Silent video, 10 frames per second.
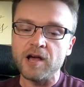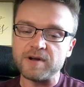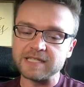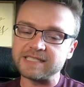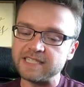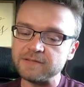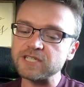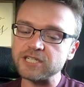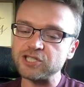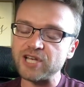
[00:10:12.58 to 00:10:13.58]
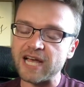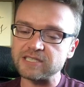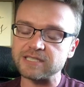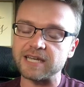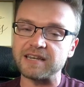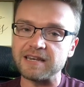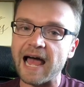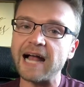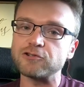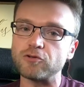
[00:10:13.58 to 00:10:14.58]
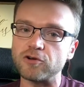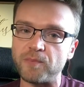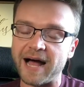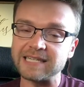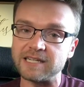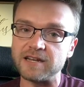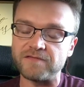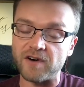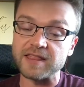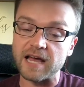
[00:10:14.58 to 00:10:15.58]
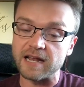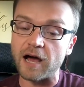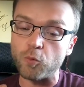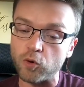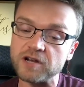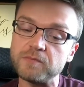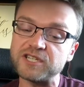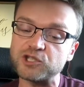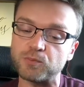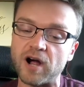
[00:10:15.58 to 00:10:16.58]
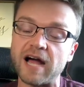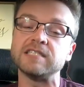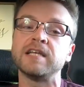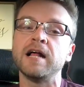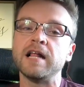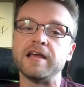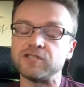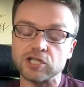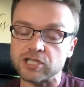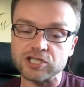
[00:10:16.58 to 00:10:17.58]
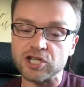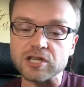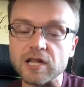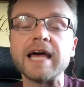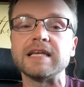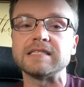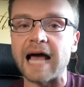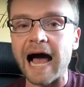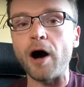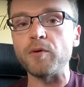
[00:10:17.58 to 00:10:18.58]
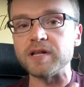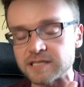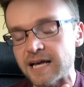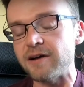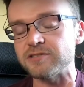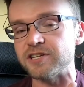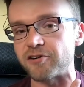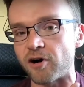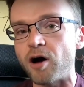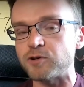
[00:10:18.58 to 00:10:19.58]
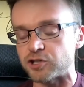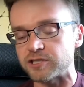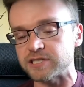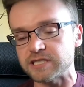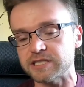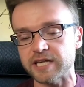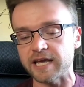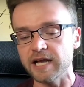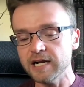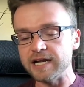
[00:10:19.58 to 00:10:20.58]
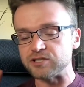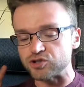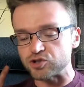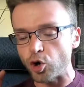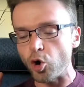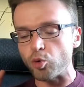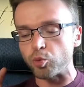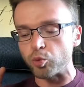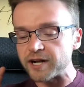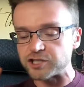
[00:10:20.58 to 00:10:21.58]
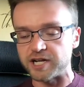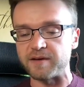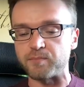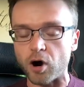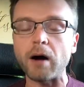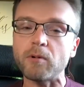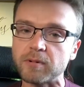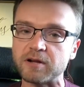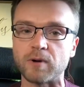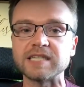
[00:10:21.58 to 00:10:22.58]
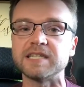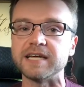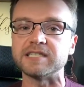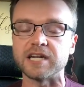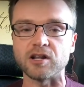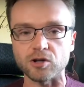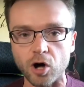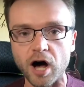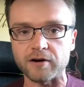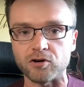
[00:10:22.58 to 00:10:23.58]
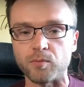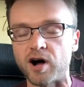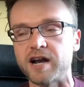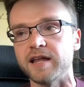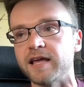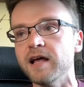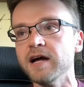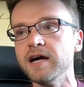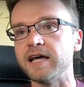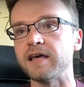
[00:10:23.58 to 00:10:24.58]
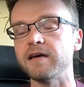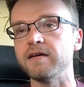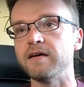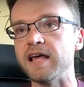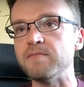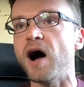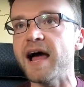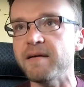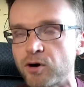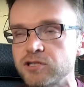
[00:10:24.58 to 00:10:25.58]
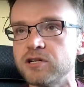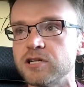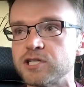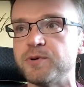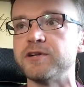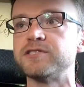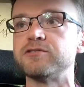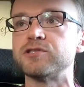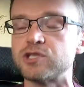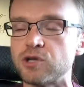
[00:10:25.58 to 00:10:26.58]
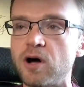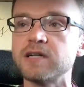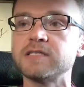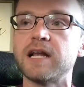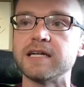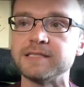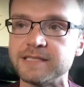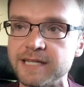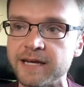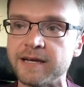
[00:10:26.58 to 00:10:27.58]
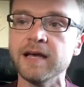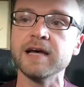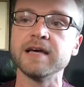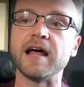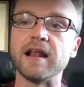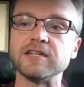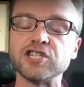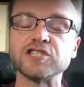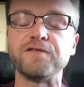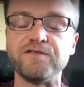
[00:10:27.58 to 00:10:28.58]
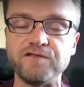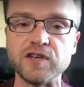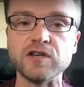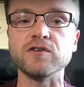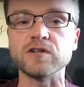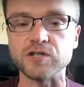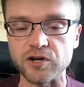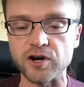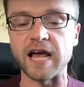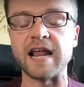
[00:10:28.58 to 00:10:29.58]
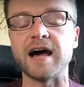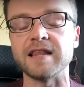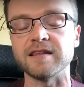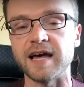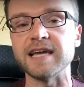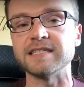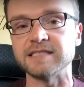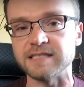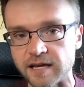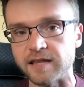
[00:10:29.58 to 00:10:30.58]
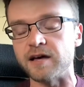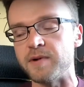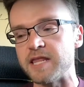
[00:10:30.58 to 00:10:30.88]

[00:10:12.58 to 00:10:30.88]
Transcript: But it seems like she has this like natural capacity to find that, and I wouldn't be surprised if it's just because she likes how it sounds in her embouchure, because it's just like it's so rich and it probably resonates in a lot of her body. Like like. In my personal experience, there's songs that I sing that just feel good and I like singing them.